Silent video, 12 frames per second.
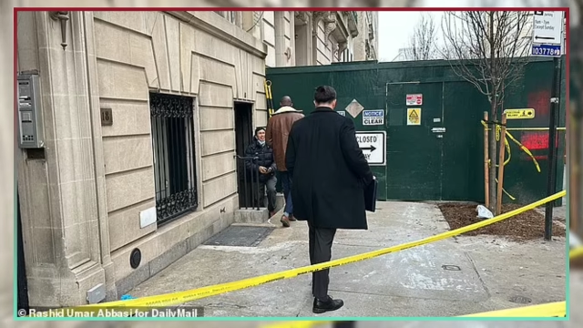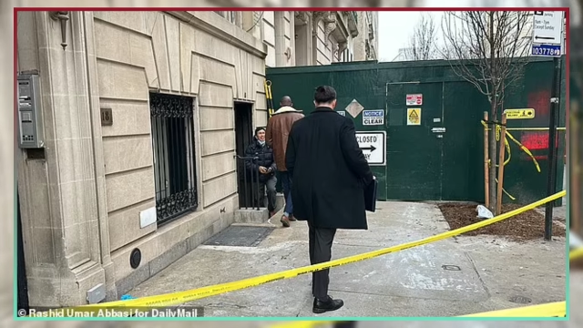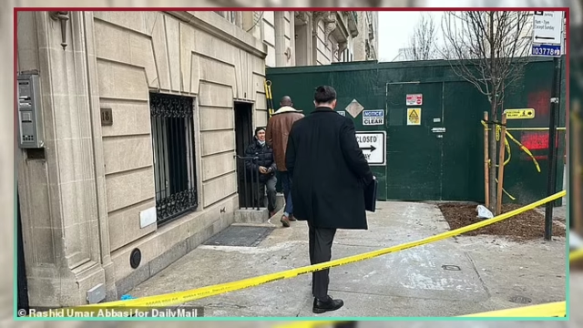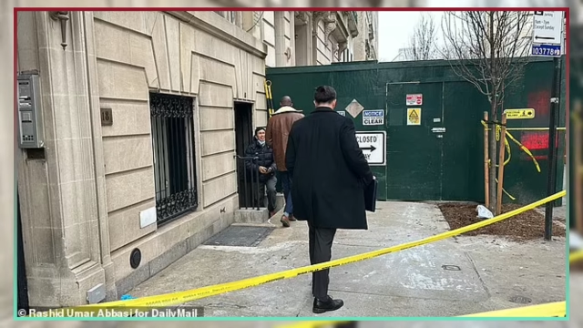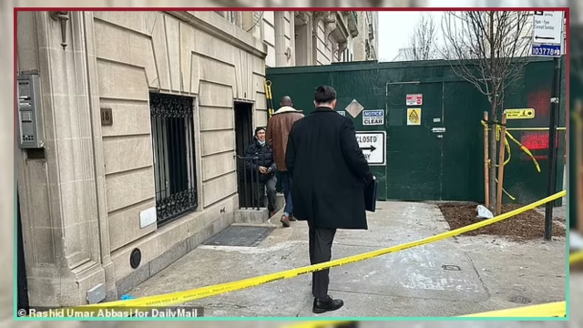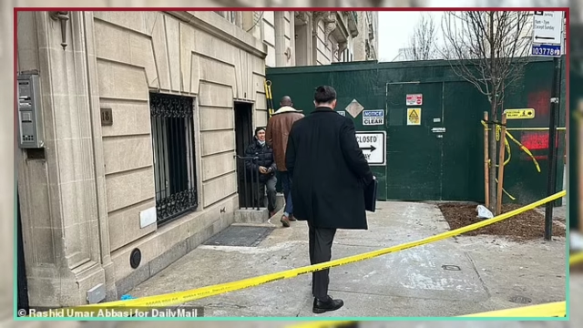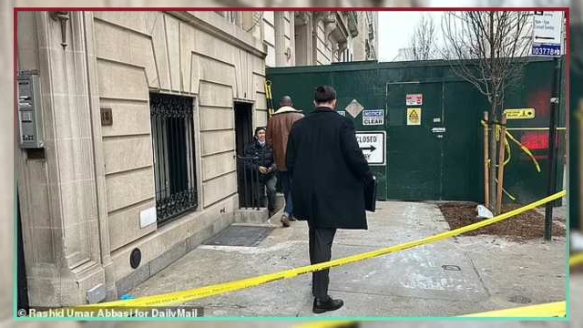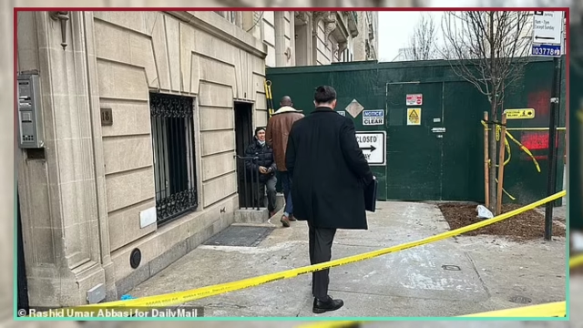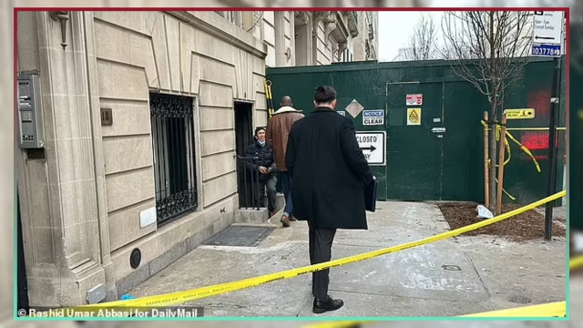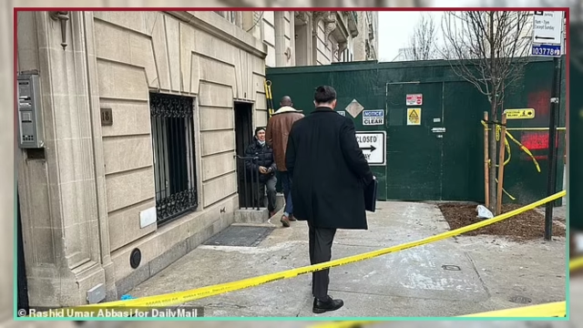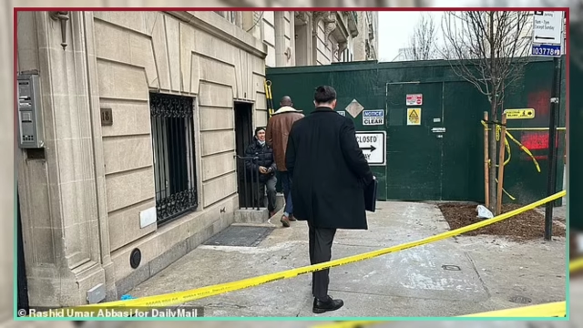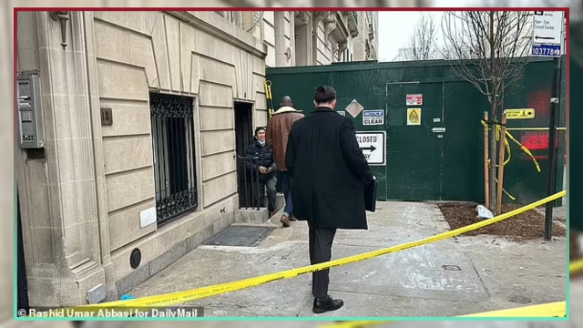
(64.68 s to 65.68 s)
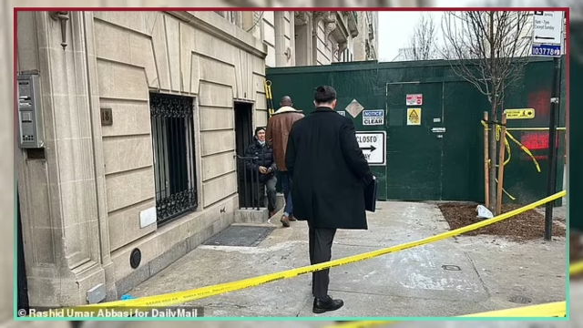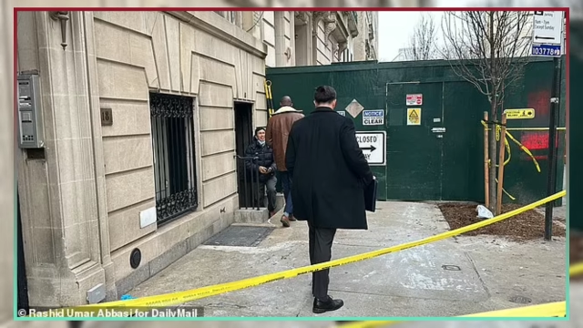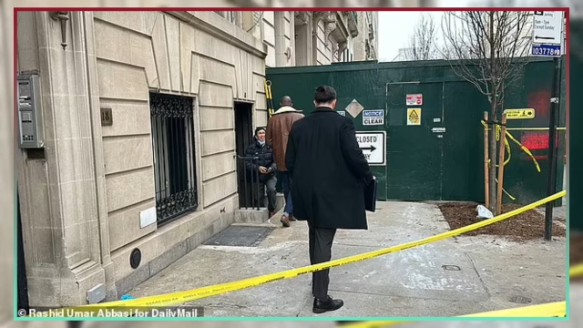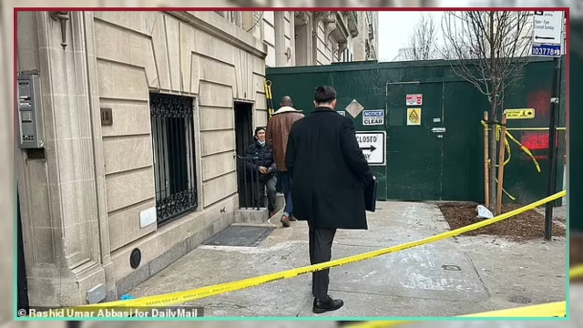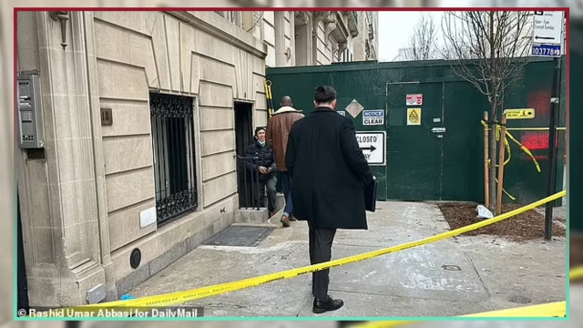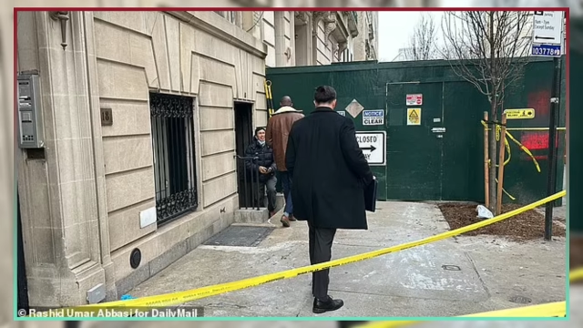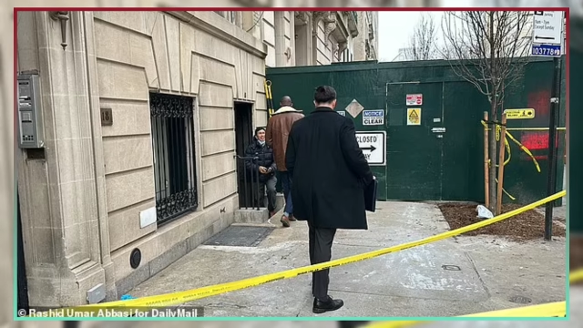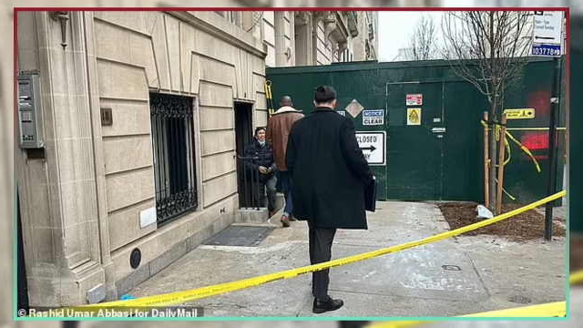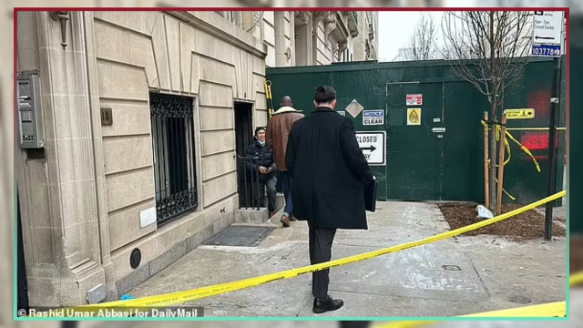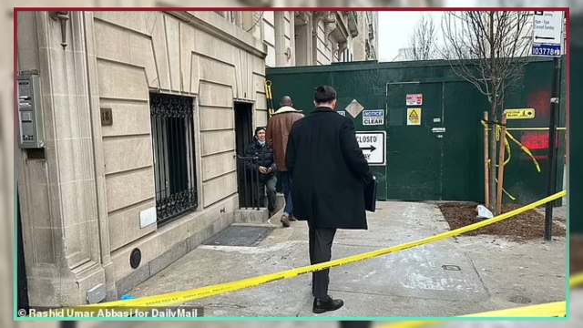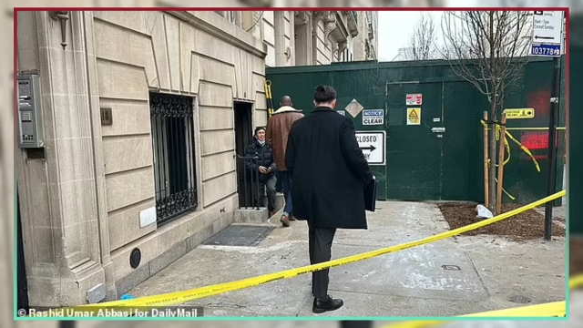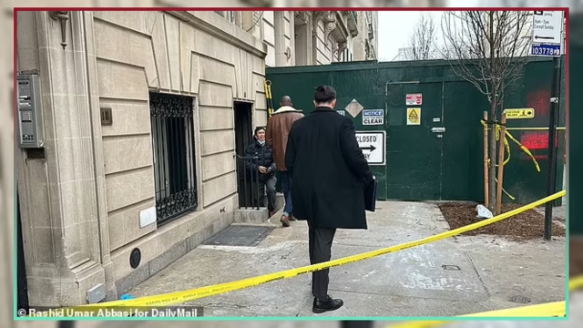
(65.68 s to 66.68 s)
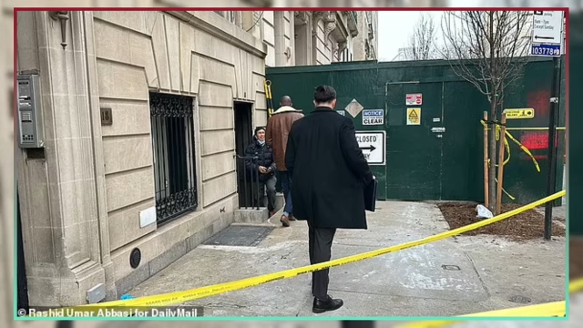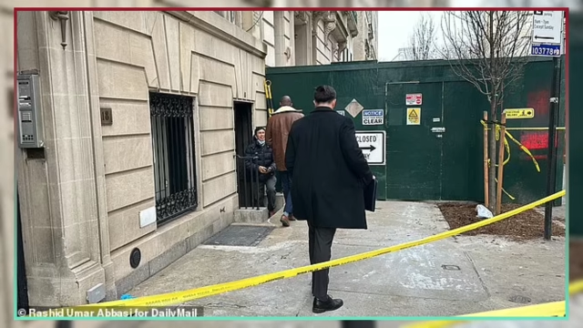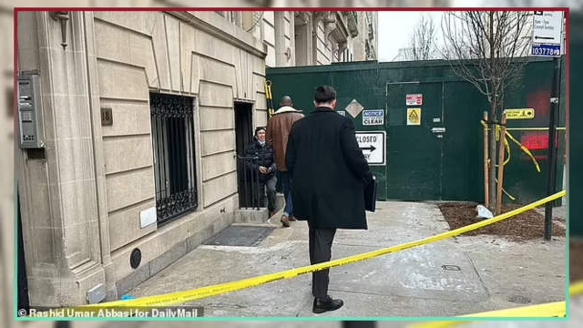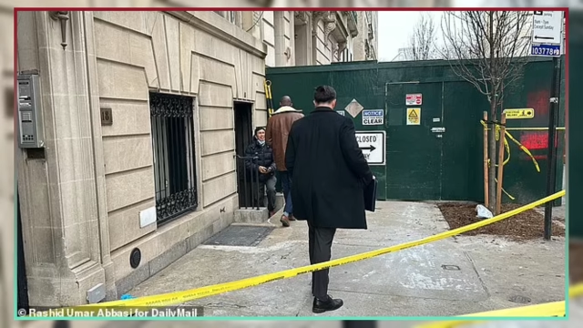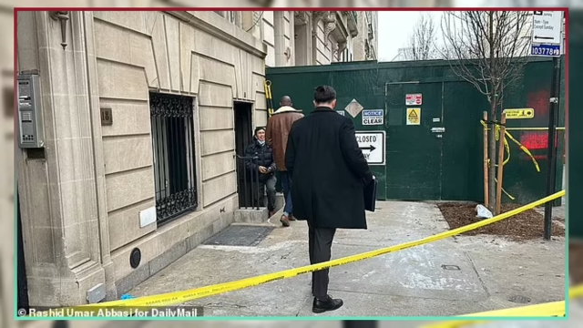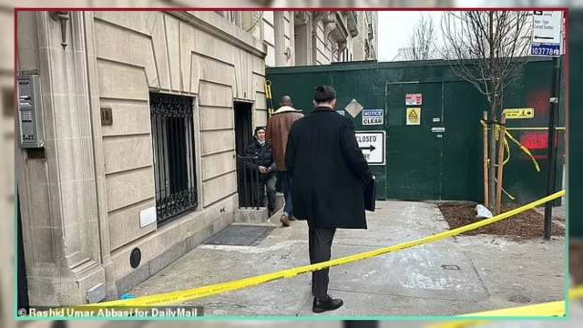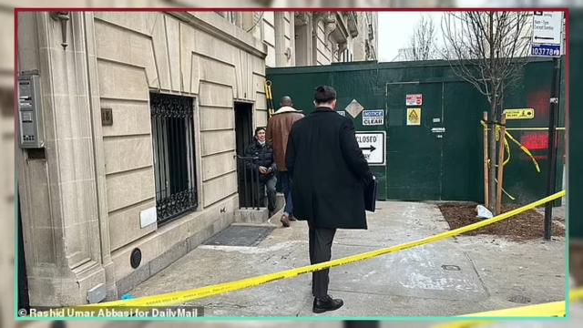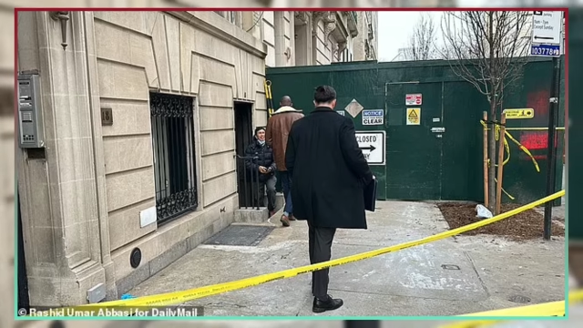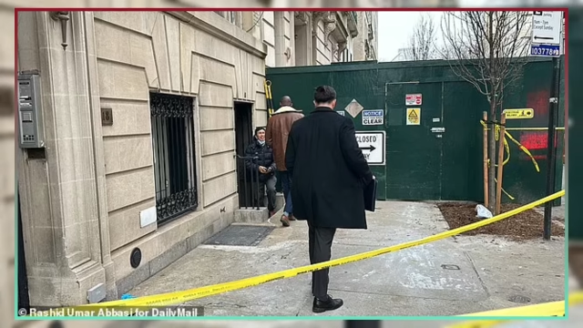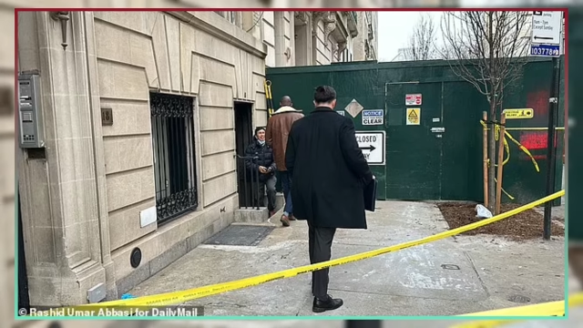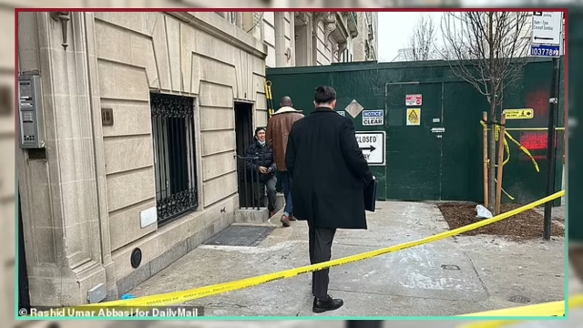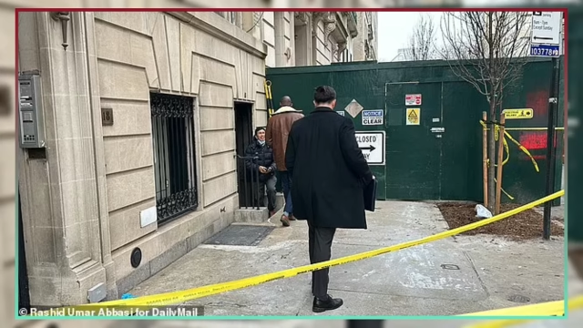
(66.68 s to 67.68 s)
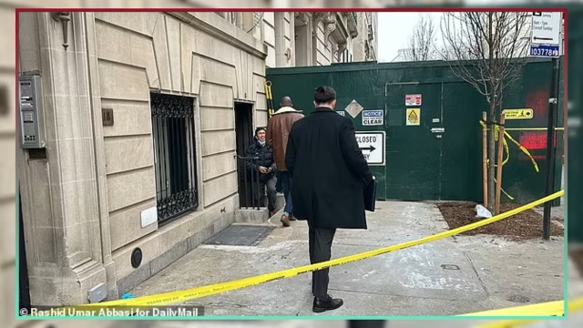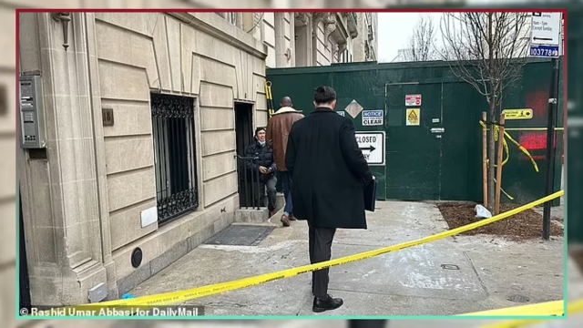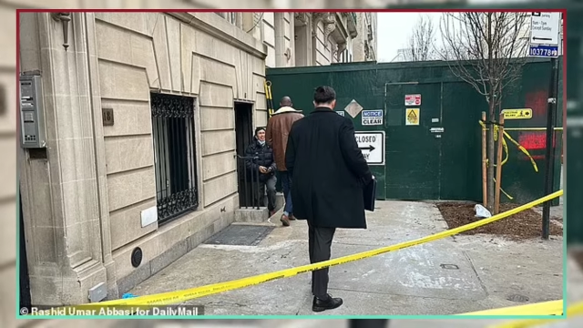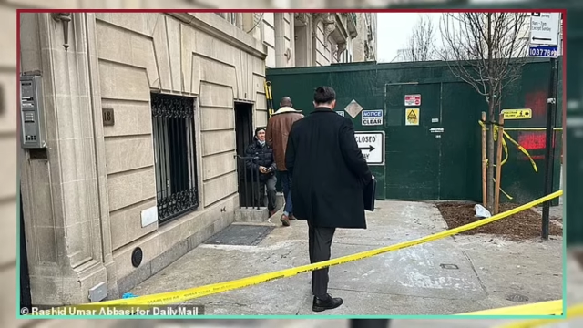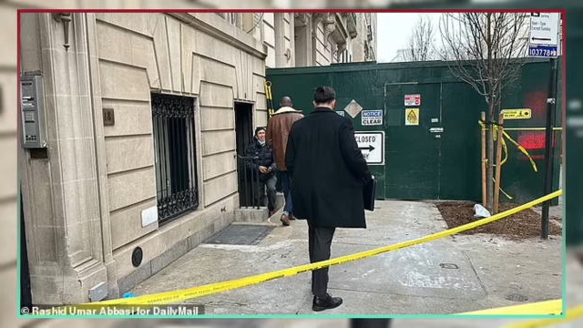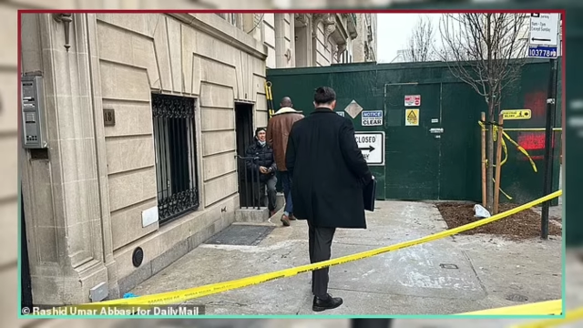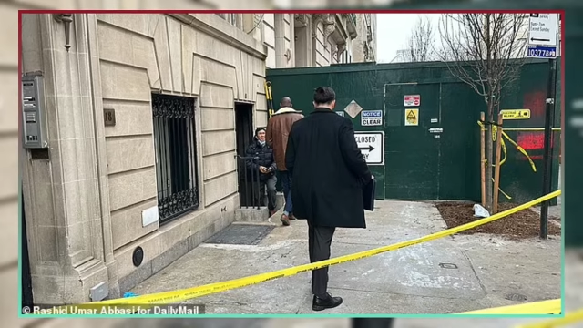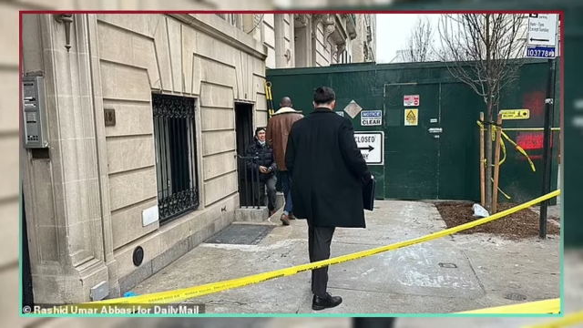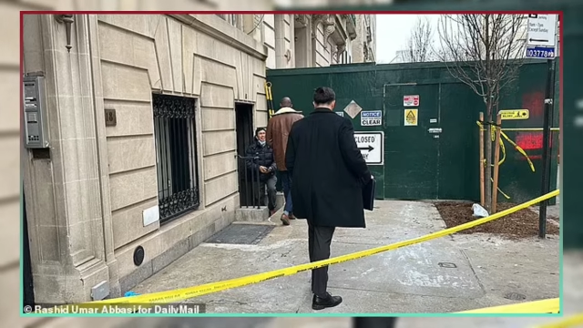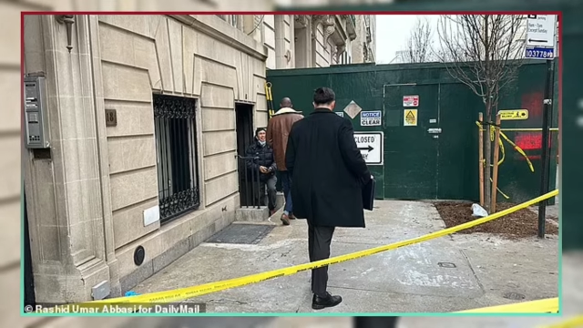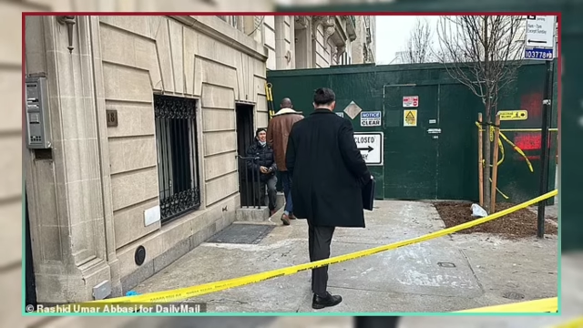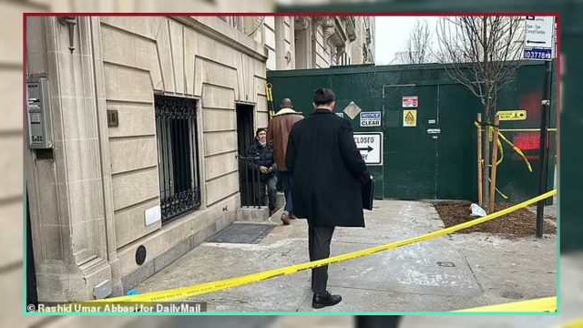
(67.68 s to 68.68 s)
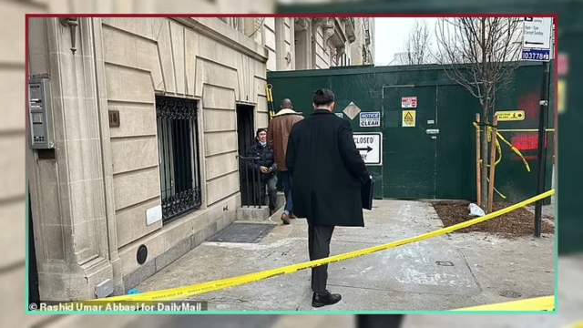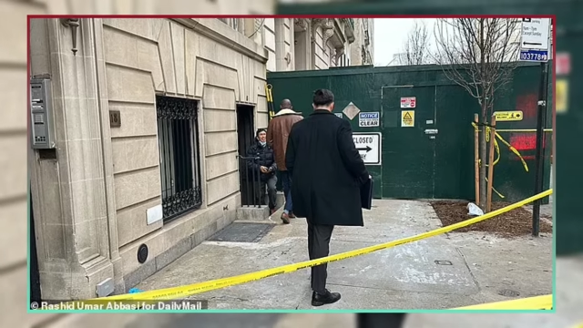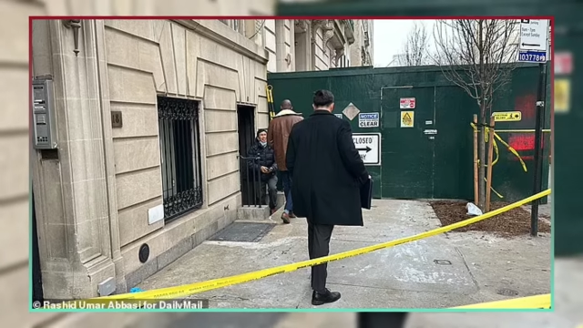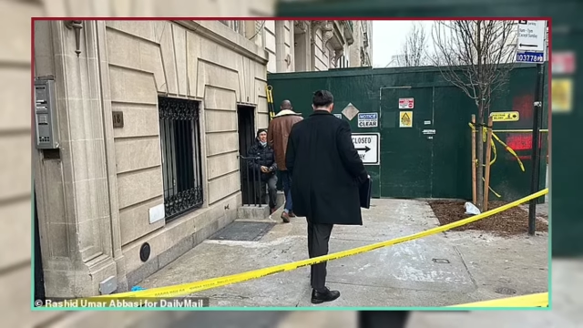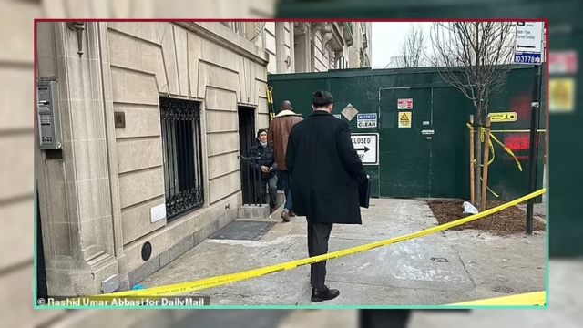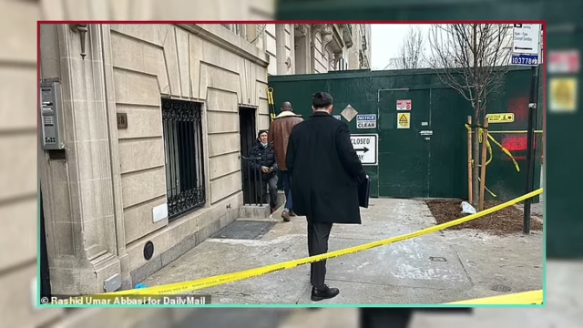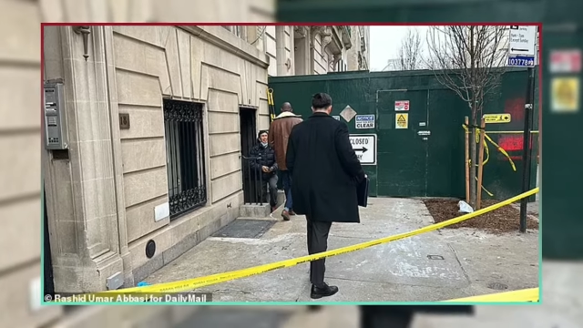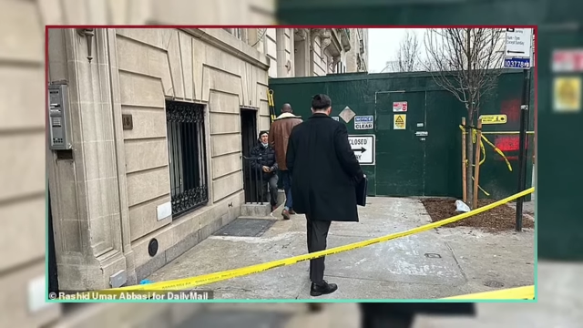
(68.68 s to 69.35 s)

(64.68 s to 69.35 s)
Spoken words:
No face is visible, so there are no lips to read.